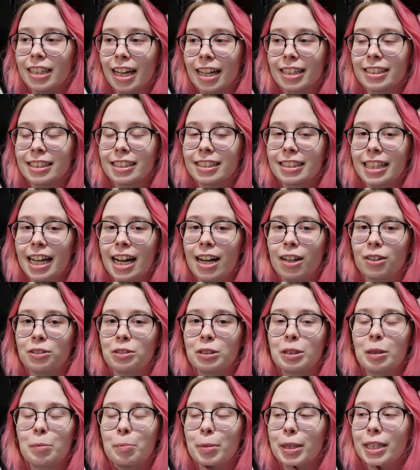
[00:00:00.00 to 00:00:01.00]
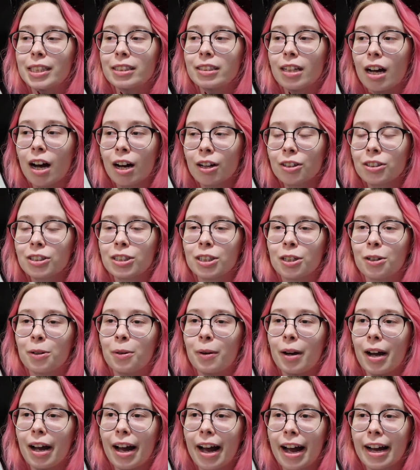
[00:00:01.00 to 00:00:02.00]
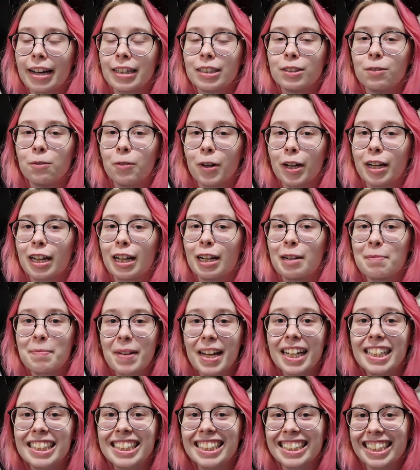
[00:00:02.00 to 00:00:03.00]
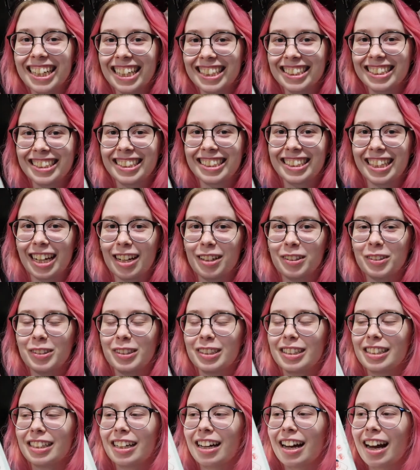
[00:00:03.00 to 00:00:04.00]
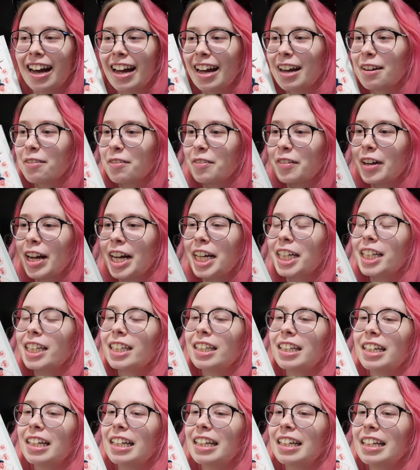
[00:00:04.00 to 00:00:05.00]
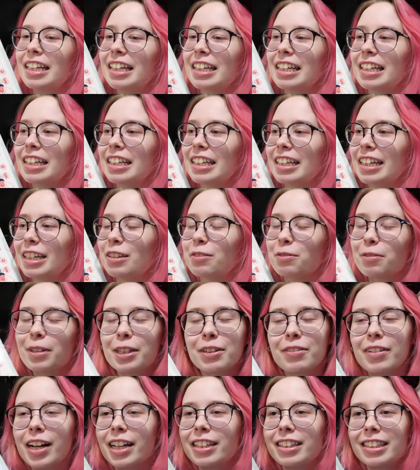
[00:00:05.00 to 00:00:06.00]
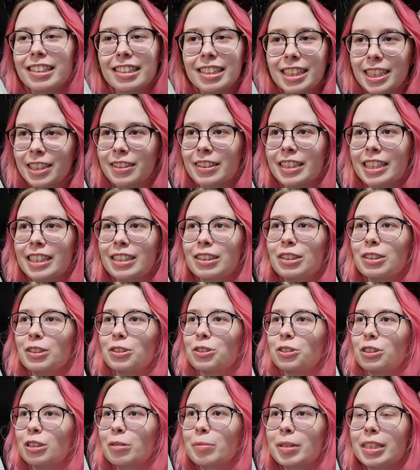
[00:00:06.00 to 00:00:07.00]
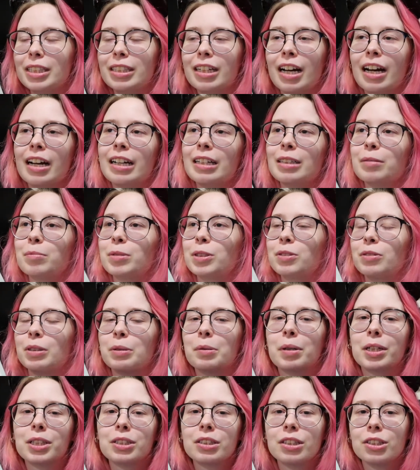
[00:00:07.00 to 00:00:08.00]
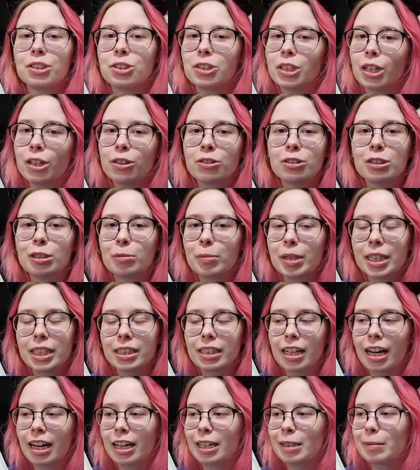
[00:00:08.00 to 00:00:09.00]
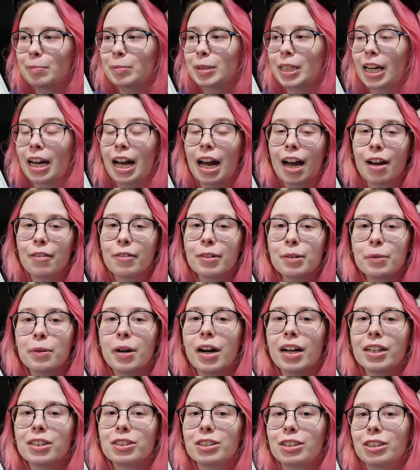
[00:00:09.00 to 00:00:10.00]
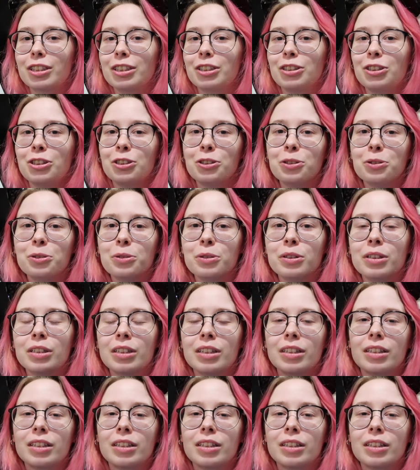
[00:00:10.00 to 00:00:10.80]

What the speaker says: as it sounds, but it is also as fucking amazing as it sounds. I have read and reread this series so many times, rewatched the show so many times. I haven't watched the new